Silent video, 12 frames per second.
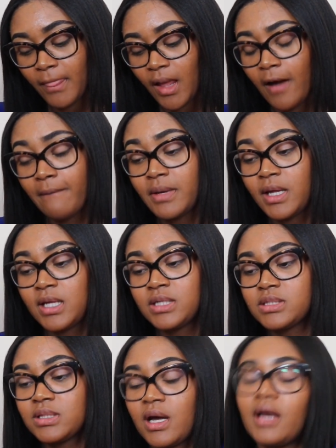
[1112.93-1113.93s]
I mean,
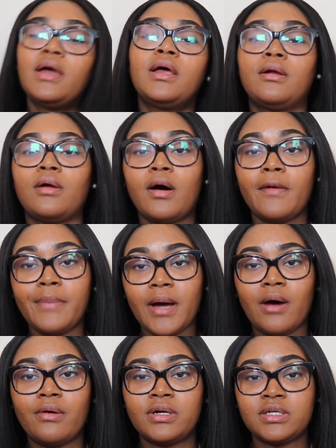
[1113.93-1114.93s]
it's not in our
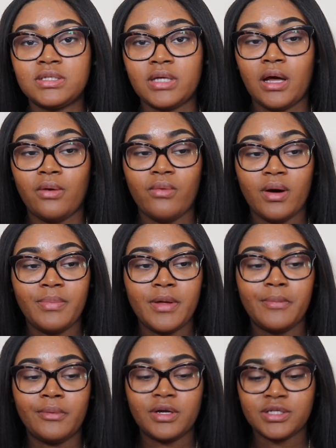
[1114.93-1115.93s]
power to say what
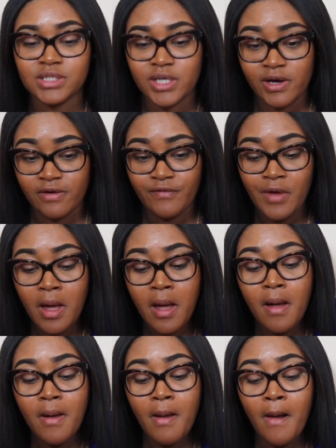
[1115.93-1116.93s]
people deserve,
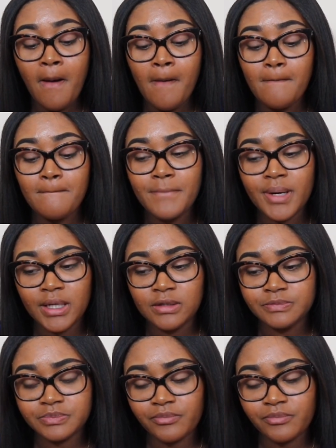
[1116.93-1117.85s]
but